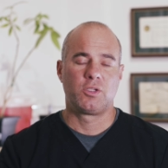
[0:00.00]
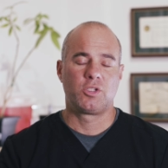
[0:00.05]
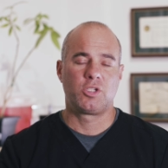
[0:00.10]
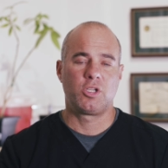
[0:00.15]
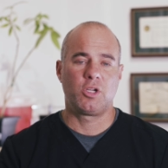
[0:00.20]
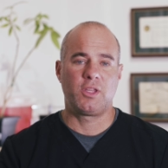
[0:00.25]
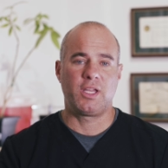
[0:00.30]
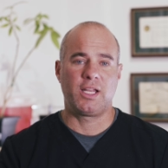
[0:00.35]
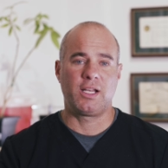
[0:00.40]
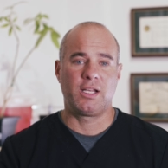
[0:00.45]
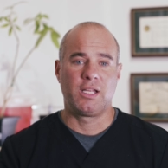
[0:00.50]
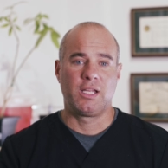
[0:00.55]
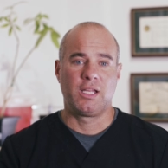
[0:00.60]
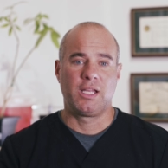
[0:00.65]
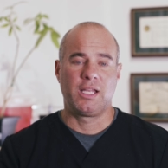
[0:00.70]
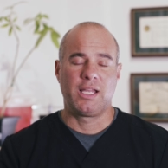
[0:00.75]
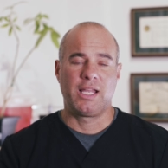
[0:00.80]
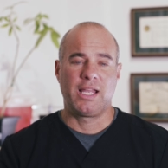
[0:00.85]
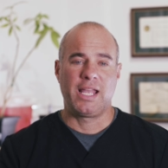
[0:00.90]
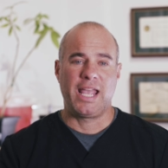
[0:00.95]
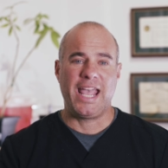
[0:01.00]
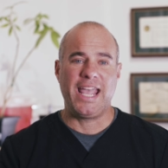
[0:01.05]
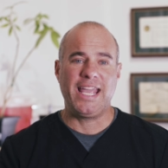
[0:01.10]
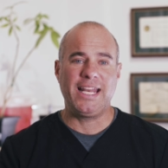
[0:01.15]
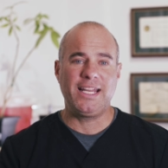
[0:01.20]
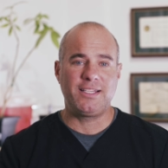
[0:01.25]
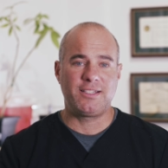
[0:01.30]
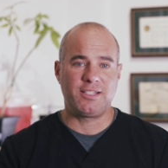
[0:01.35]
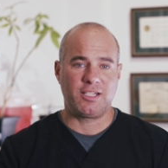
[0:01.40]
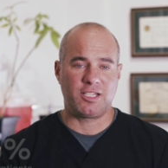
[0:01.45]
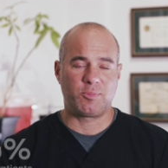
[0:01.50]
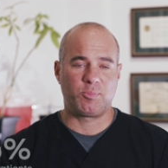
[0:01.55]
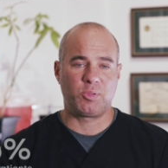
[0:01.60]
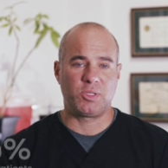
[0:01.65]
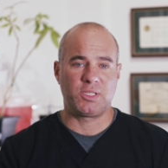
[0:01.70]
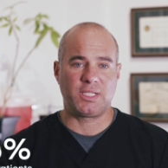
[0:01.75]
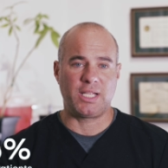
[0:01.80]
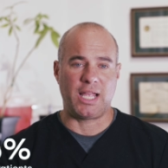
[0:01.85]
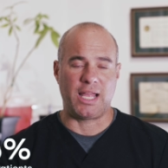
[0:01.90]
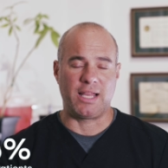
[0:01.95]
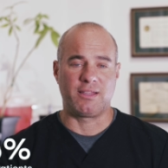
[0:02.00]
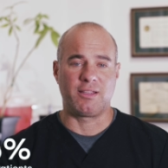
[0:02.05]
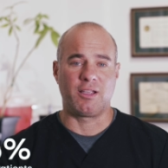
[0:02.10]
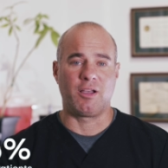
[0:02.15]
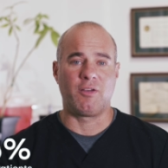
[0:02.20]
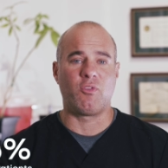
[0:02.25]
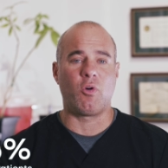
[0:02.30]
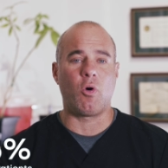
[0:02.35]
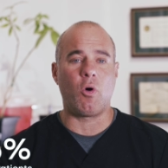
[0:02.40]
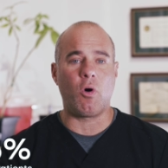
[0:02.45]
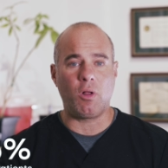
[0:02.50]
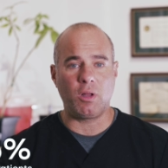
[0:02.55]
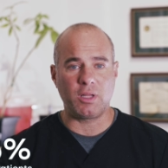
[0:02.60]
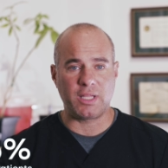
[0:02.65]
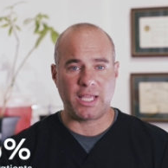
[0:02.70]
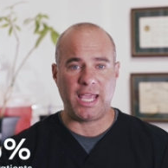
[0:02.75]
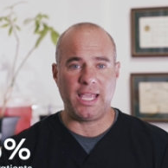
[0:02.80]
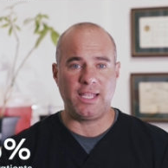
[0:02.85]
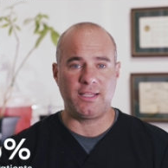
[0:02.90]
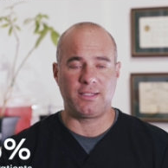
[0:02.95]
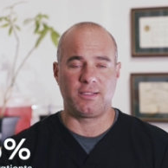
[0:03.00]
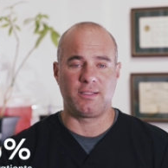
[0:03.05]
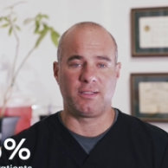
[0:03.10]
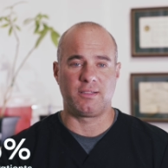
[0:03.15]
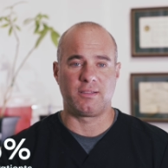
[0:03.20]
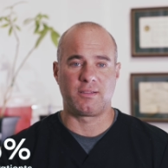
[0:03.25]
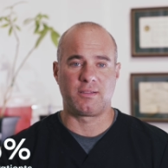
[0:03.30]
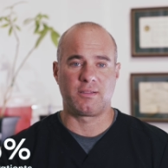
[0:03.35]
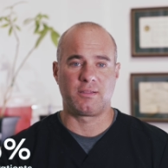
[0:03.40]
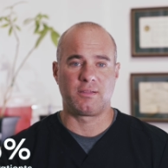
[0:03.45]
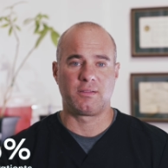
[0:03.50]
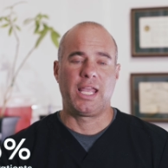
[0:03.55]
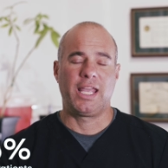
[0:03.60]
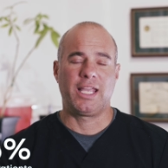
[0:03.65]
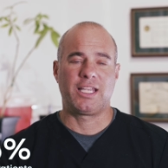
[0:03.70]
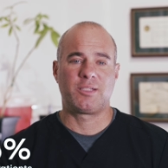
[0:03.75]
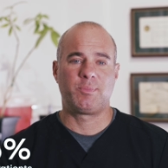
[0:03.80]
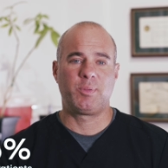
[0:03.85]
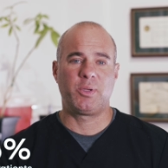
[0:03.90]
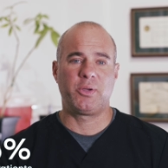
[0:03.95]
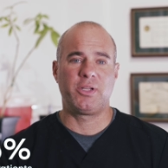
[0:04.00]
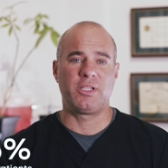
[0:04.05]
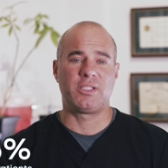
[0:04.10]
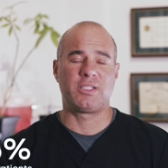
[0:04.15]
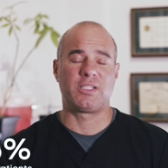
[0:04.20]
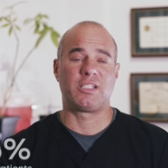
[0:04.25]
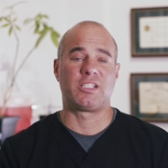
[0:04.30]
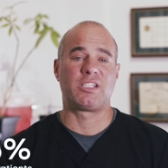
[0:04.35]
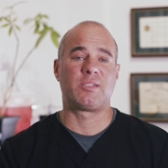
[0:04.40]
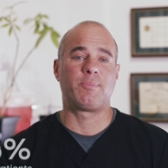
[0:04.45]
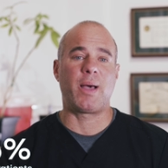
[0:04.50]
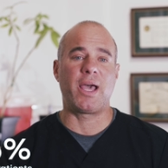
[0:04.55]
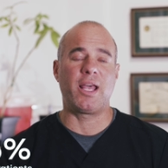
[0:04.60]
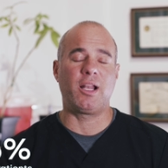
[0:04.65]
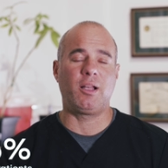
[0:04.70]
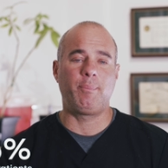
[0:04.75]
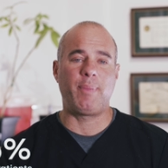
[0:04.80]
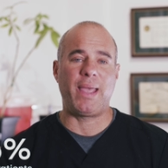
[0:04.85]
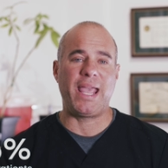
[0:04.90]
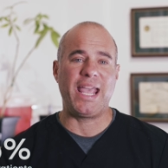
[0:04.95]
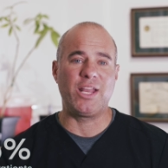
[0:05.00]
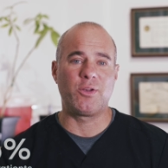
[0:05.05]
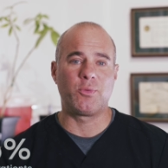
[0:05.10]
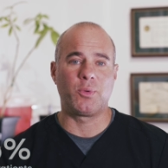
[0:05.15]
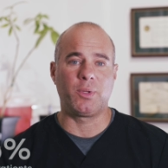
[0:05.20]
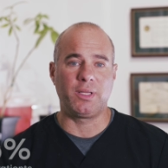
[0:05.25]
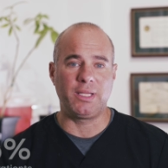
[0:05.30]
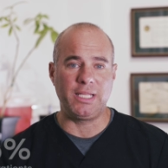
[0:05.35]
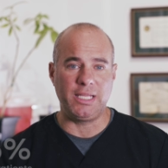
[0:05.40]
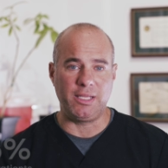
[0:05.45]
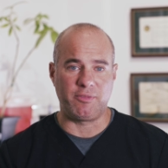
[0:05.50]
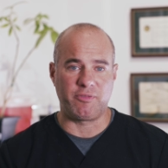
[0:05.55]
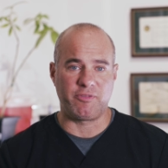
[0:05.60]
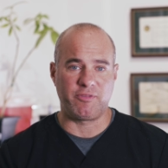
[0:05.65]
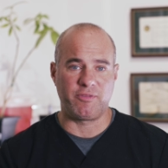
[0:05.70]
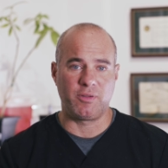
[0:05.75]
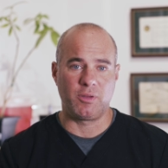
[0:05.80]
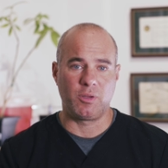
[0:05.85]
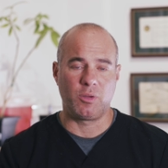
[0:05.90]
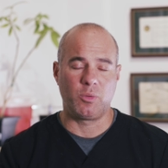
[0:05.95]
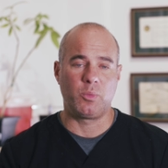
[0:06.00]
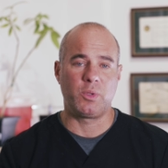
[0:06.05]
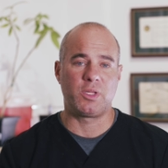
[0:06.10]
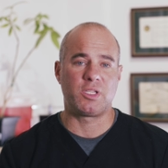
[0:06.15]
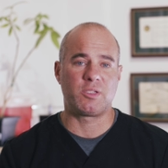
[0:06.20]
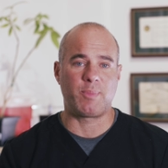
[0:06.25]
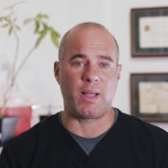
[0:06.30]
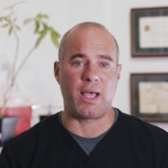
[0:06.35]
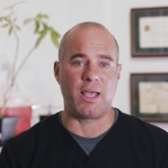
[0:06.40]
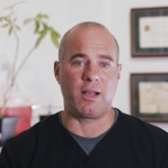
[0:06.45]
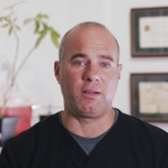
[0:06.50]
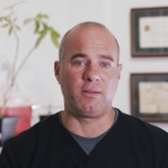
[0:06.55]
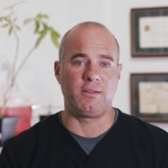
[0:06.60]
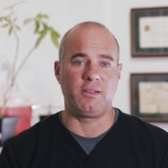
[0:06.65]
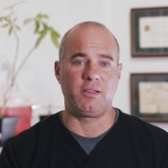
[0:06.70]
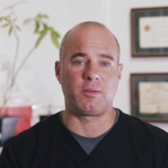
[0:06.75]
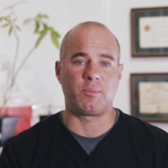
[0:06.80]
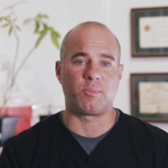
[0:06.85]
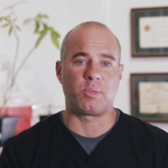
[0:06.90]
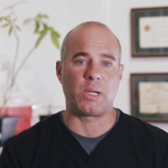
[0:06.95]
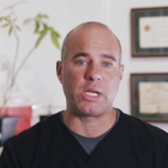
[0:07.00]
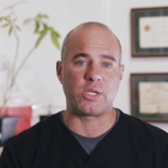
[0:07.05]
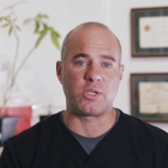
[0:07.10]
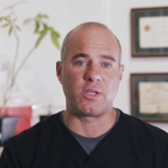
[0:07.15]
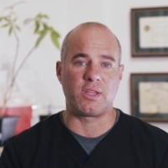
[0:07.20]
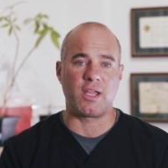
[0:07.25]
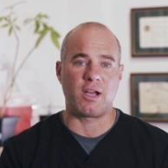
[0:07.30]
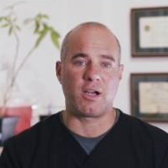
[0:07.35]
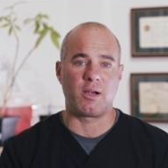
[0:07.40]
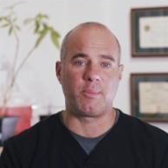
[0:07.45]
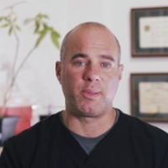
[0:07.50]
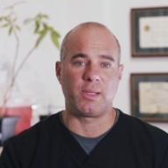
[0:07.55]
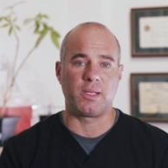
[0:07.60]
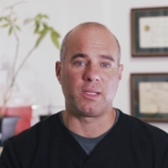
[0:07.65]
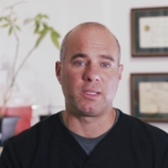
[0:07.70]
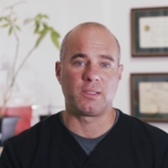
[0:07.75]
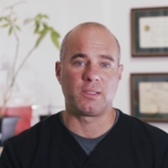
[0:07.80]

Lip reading: showed that 86% of all cases experience spinal pain relief with spinal decompression therapy.